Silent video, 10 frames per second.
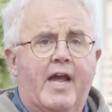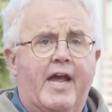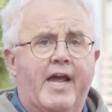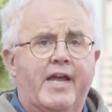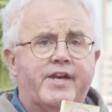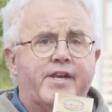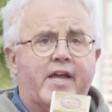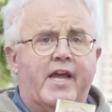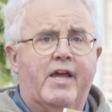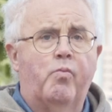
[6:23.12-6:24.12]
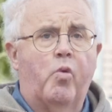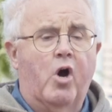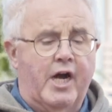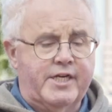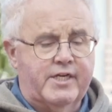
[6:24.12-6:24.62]
and
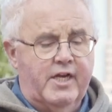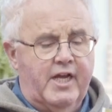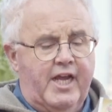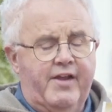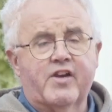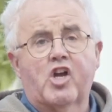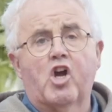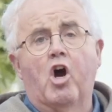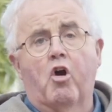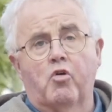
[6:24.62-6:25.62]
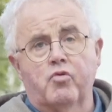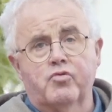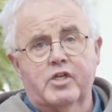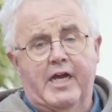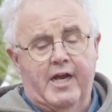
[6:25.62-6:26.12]
white, even a coral
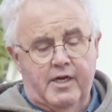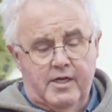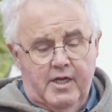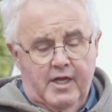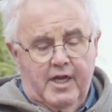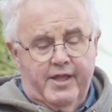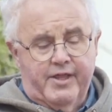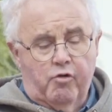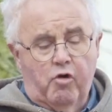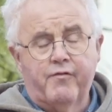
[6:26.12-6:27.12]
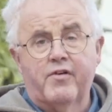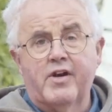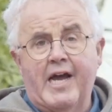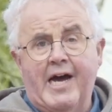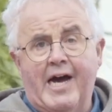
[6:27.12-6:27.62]
colour. They're all
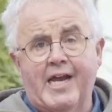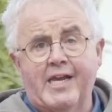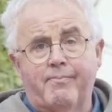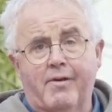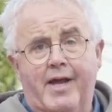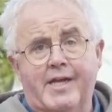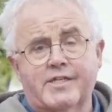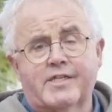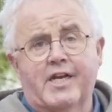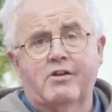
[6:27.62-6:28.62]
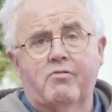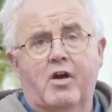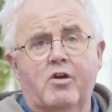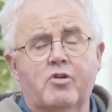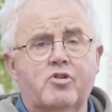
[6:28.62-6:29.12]
very hardy plants. They
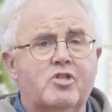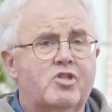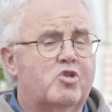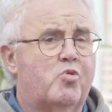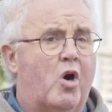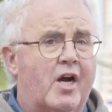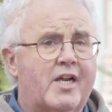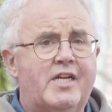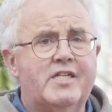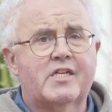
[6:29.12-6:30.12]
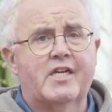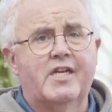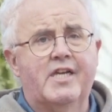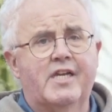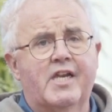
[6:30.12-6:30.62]
grow quite
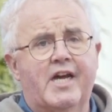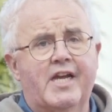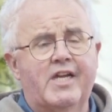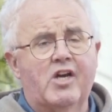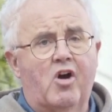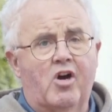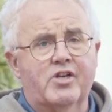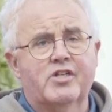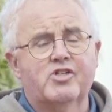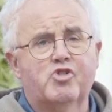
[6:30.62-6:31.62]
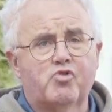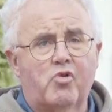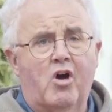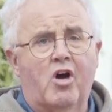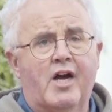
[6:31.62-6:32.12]
easily in a hot,
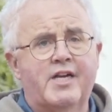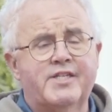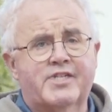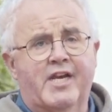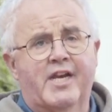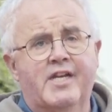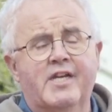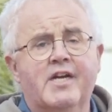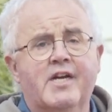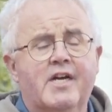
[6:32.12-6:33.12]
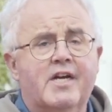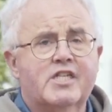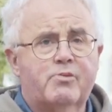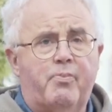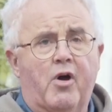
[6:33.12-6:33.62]
dry, sunny
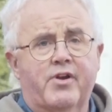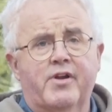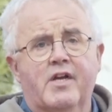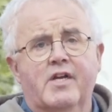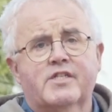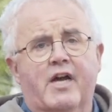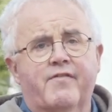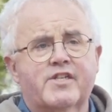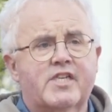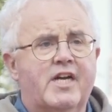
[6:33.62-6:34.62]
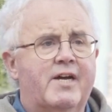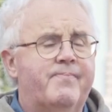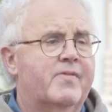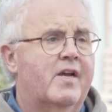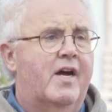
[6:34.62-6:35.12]
spot. So if there's
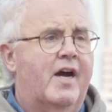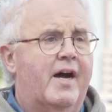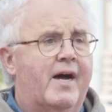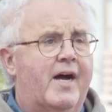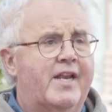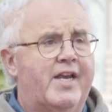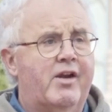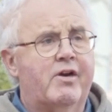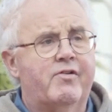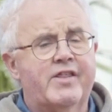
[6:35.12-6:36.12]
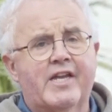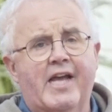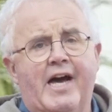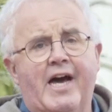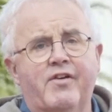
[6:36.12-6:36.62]
an area in the
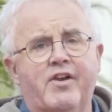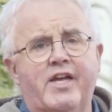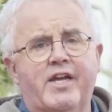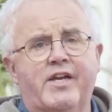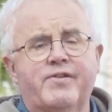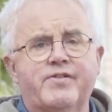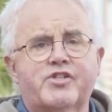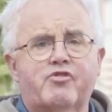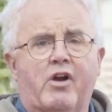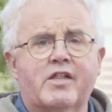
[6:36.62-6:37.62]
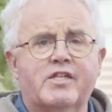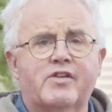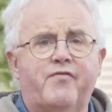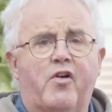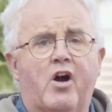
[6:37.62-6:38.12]
garden there you're struggling
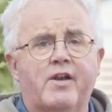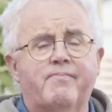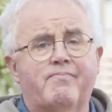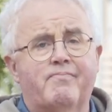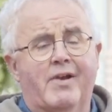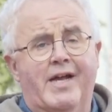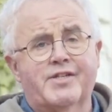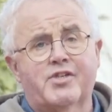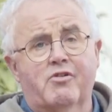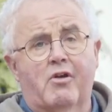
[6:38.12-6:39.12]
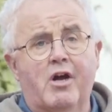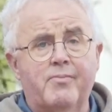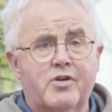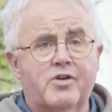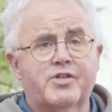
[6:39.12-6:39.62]
to find plants to grow
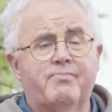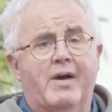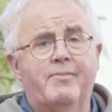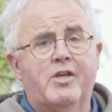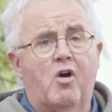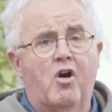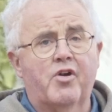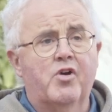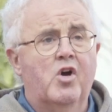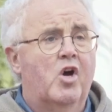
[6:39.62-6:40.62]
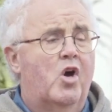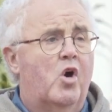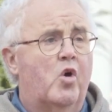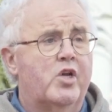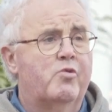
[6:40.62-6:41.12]
because it may be hot,
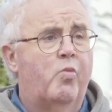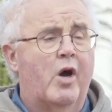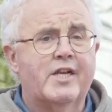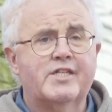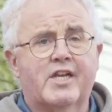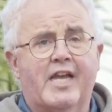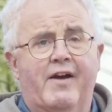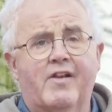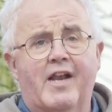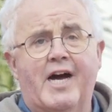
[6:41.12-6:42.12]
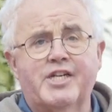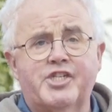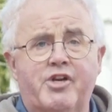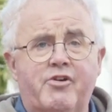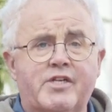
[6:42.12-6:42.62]
or you're wanting to cover large
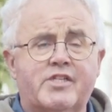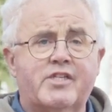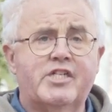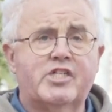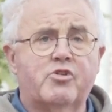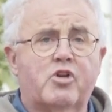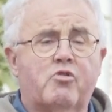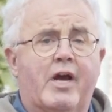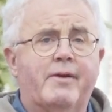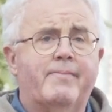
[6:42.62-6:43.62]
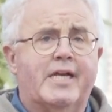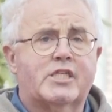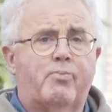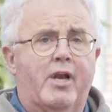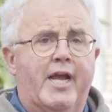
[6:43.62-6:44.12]
areas, these look great
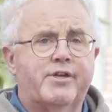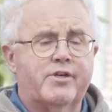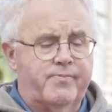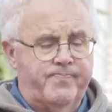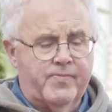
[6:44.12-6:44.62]
mass planted,